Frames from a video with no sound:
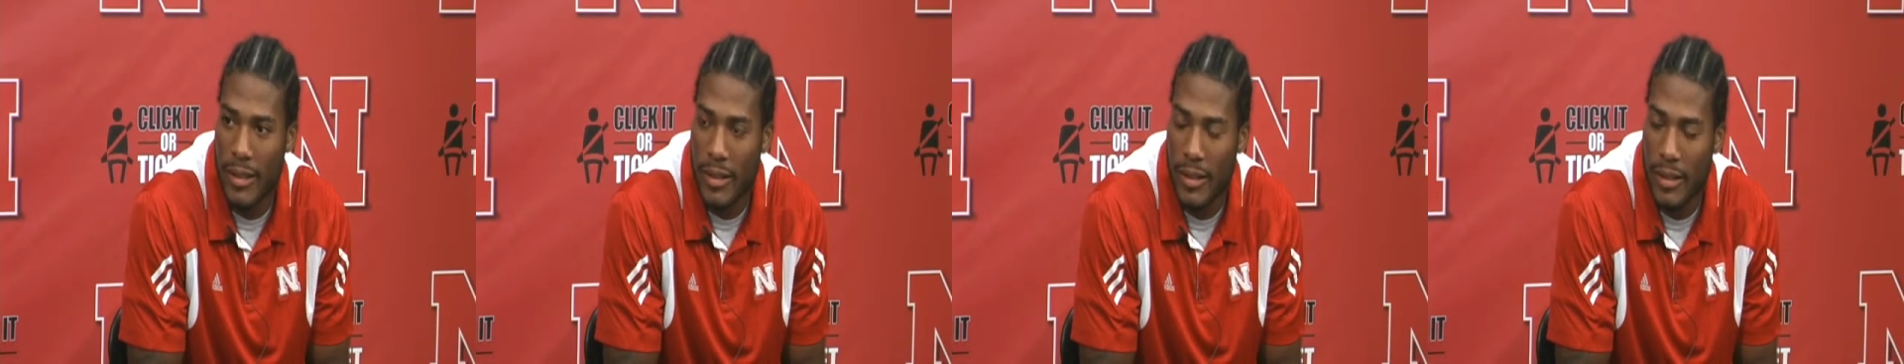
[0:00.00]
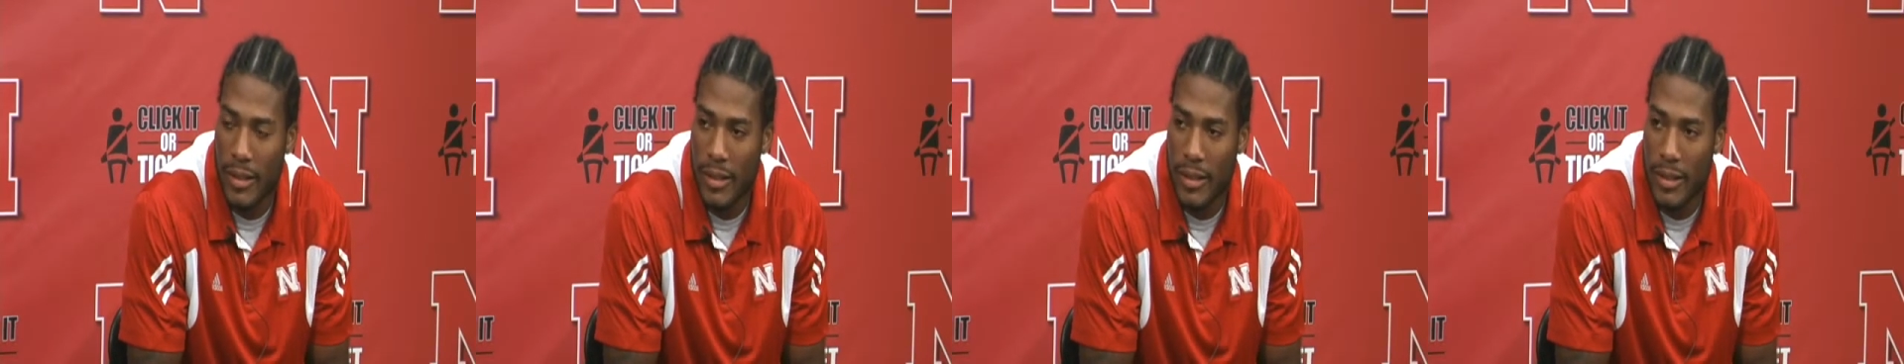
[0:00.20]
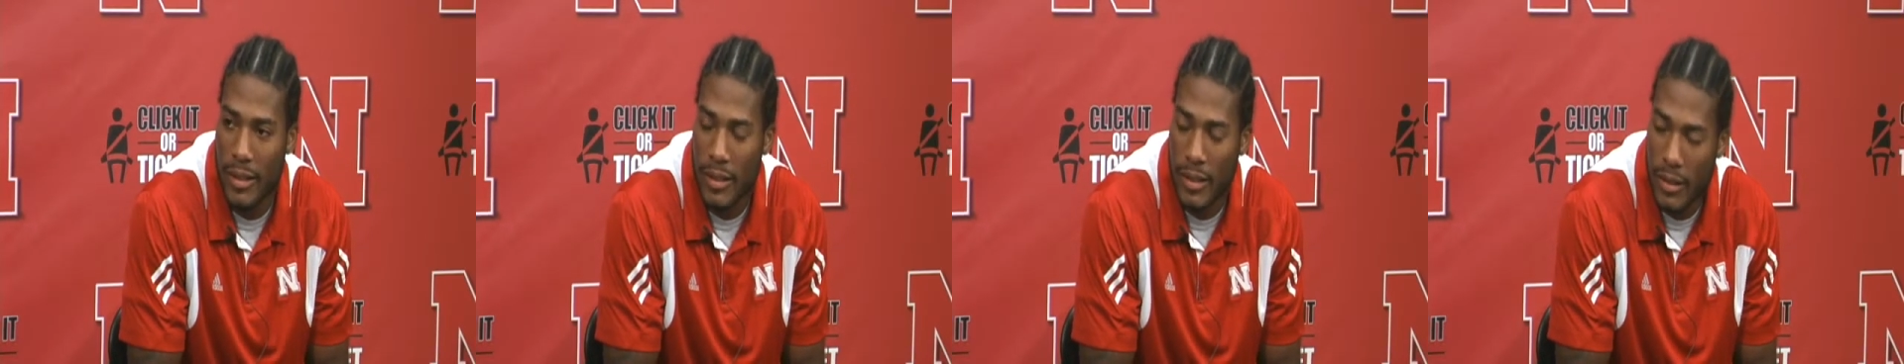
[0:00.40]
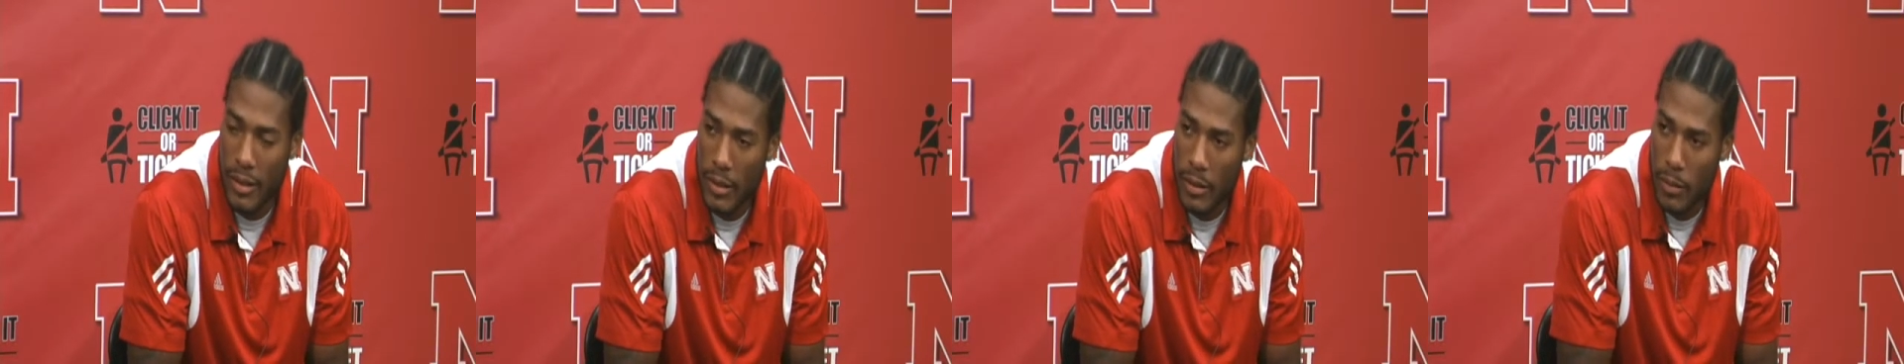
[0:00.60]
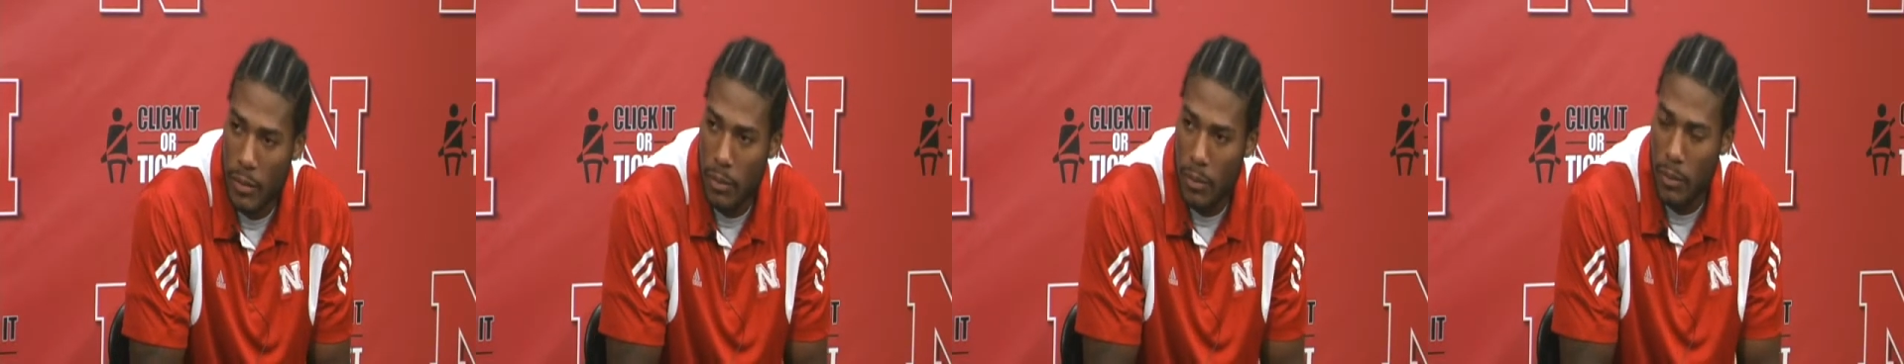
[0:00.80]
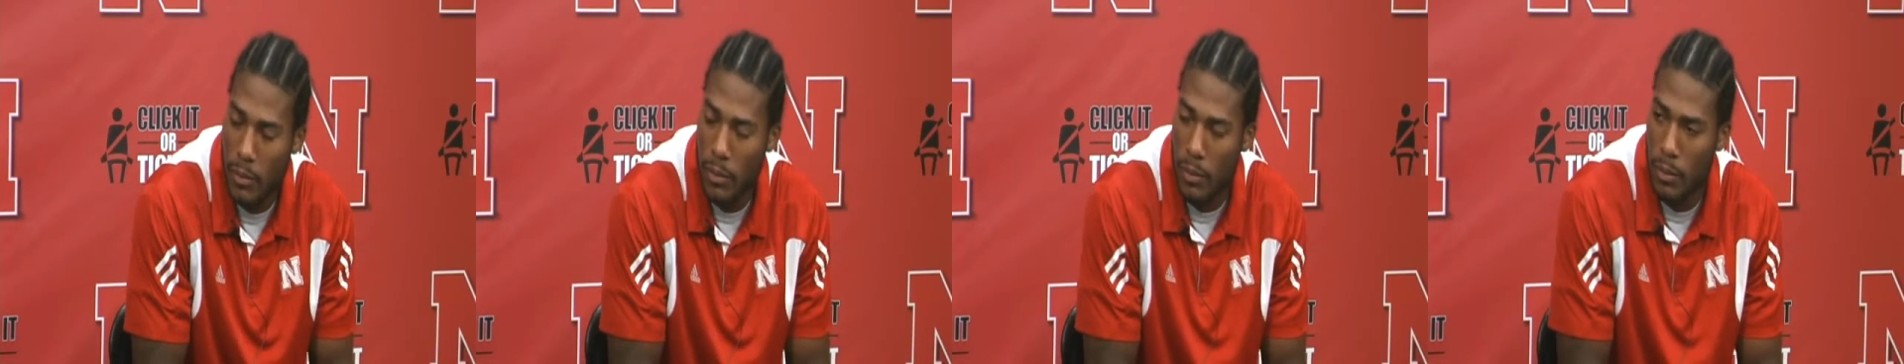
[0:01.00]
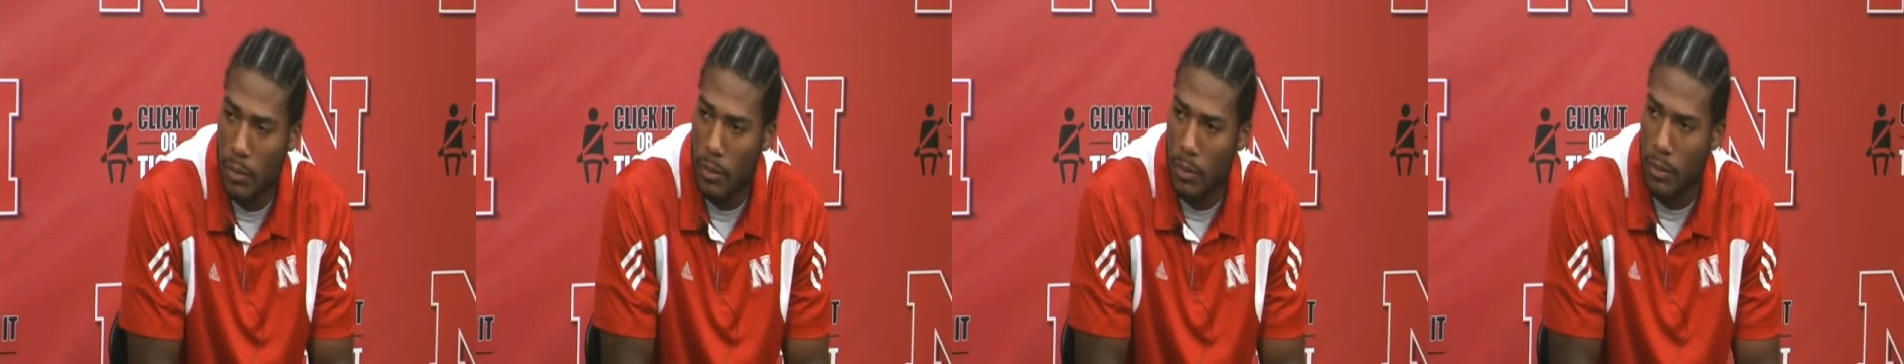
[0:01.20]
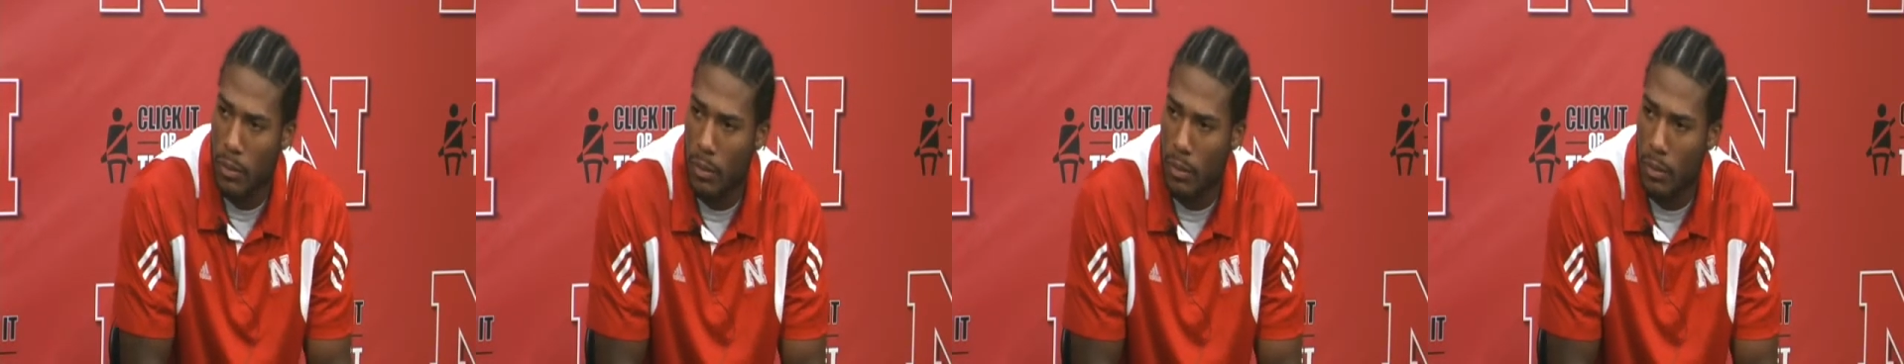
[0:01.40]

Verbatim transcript: we need to compare them